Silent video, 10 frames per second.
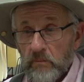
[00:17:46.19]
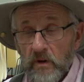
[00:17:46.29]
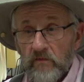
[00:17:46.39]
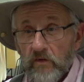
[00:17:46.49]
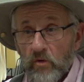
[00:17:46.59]
the
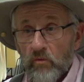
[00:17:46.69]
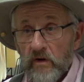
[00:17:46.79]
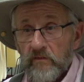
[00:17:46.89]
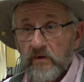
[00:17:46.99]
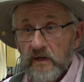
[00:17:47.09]
Buffalo
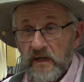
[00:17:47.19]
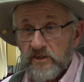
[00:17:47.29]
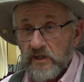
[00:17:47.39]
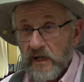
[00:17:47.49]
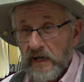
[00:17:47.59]
River
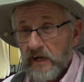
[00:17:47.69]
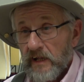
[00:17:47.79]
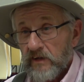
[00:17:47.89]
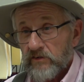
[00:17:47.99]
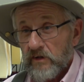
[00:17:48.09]
designated
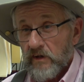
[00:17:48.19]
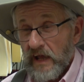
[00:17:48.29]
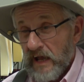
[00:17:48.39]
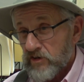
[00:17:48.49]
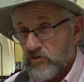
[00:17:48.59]
as a
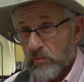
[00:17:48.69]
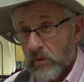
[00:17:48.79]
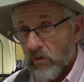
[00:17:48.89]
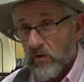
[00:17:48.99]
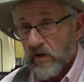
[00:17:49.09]
national
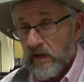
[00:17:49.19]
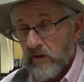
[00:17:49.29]
park.